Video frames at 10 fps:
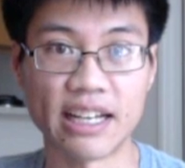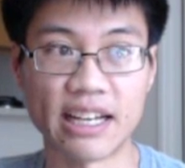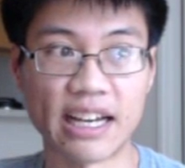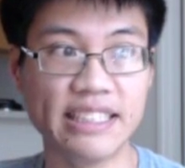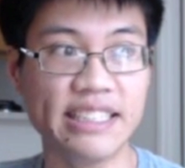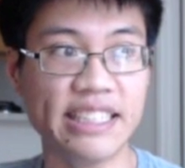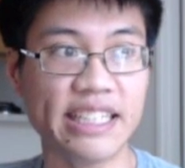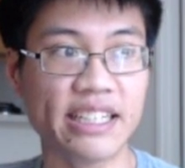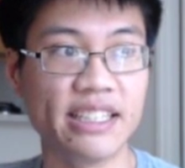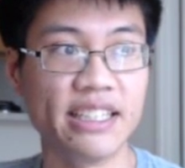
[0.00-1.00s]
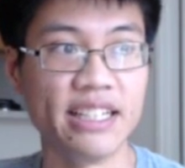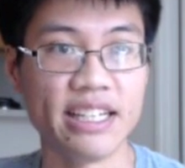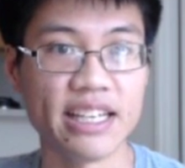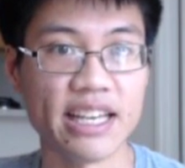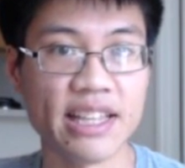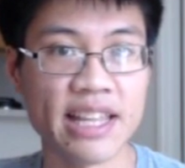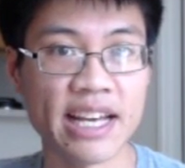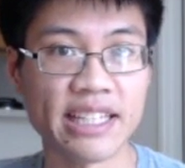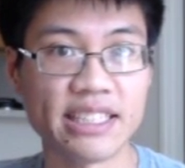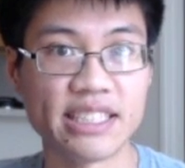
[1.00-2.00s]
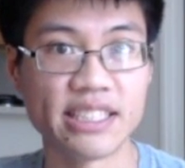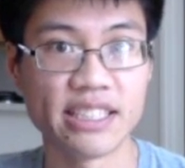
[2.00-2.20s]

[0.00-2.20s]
idea, in that